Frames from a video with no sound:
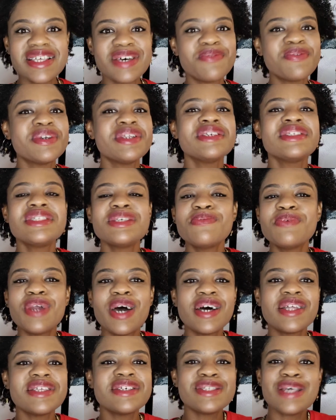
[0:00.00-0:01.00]
I want to see what
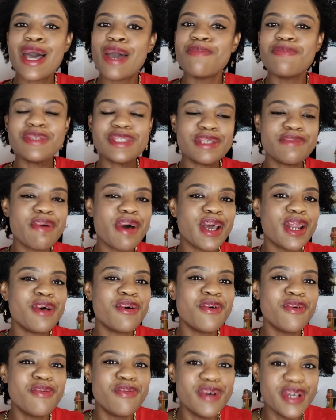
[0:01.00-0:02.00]
all this hype is
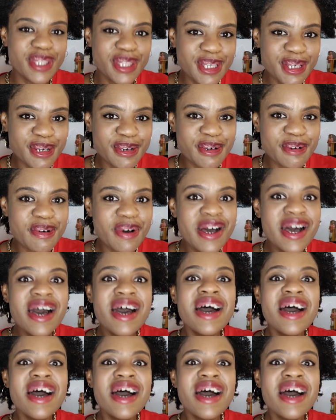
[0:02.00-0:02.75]
about with you.